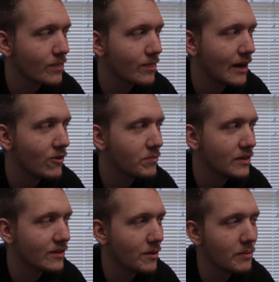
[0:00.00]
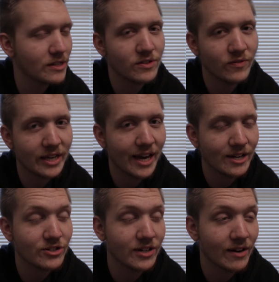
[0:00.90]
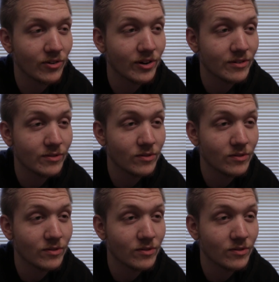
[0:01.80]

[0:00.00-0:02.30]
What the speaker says: That would be the best vacation ever.